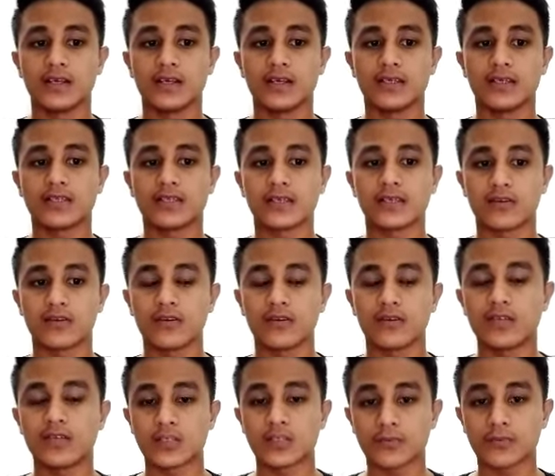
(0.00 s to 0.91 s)
This
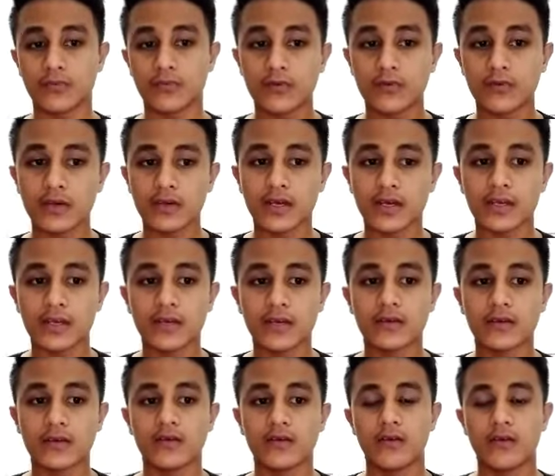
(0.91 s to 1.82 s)
includes
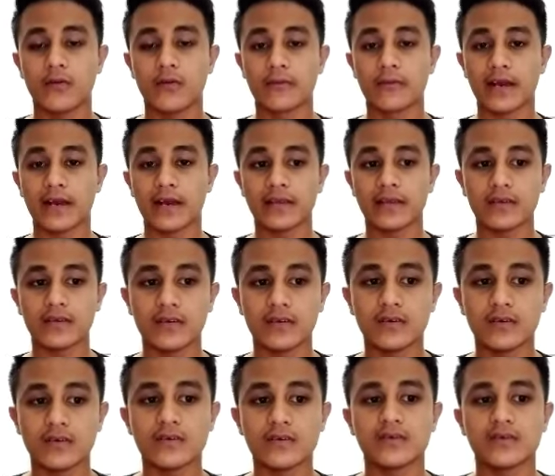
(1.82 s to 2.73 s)
spoken,
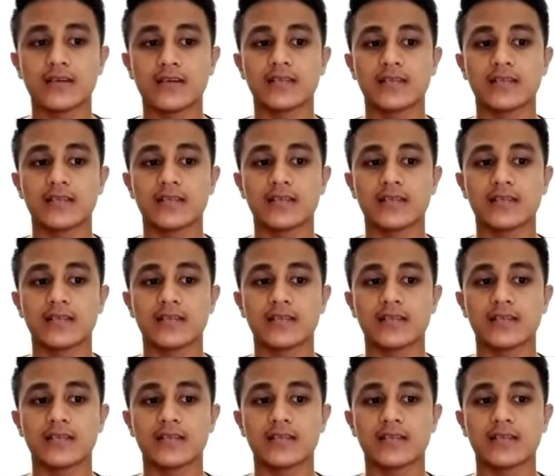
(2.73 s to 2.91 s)
written,